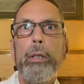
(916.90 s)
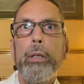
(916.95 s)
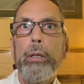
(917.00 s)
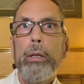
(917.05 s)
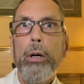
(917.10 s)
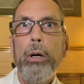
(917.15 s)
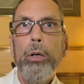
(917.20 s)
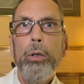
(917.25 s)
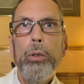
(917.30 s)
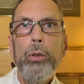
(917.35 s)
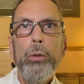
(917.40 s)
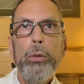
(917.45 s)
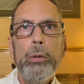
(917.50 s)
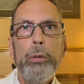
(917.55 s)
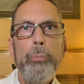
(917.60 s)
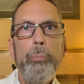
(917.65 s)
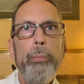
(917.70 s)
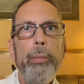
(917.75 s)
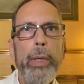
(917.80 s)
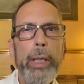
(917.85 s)

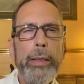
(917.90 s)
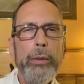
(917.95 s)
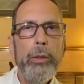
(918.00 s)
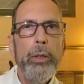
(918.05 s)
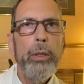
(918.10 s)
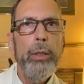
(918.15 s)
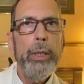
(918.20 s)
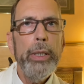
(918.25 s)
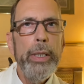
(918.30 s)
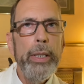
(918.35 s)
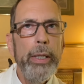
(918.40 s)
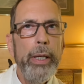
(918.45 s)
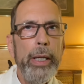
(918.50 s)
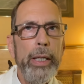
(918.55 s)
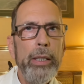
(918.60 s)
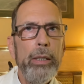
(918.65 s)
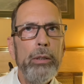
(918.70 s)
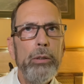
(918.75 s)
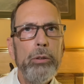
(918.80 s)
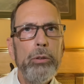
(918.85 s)
called mentally
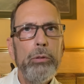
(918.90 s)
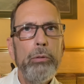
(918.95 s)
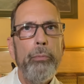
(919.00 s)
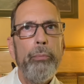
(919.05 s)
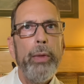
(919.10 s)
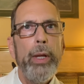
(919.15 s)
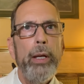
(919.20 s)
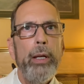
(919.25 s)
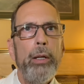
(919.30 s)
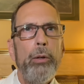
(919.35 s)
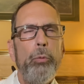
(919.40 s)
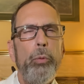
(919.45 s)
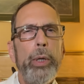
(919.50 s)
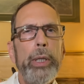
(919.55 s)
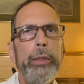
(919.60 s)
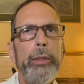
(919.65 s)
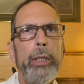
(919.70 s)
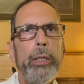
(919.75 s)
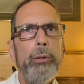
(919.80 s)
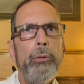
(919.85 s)
ill
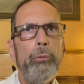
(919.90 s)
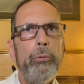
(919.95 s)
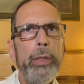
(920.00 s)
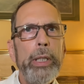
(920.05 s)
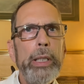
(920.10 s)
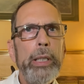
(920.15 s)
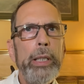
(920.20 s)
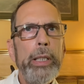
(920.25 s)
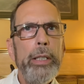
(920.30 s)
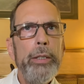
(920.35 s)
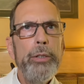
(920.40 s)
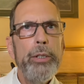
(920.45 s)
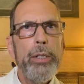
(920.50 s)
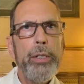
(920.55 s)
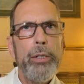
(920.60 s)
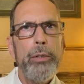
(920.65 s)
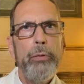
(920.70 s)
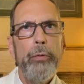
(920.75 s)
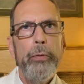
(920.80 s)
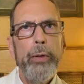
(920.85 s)
when they're really
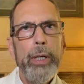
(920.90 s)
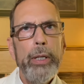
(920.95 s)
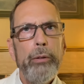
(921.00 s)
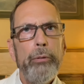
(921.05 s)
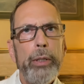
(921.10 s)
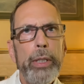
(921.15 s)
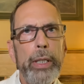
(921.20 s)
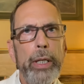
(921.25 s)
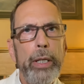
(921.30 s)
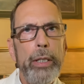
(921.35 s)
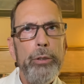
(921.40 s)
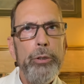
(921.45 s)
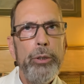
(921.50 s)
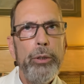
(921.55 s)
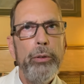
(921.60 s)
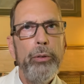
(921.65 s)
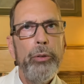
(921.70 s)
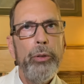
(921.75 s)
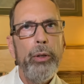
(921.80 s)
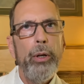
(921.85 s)
just
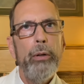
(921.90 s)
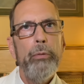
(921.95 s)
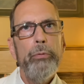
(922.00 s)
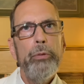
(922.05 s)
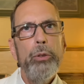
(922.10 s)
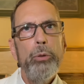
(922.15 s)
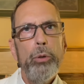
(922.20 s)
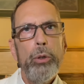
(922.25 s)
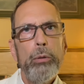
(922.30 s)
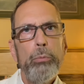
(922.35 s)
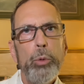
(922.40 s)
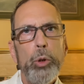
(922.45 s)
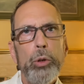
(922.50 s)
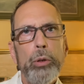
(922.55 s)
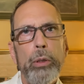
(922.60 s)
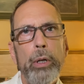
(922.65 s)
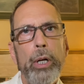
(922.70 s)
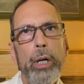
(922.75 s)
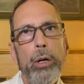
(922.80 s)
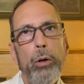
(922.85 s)
variations of normal,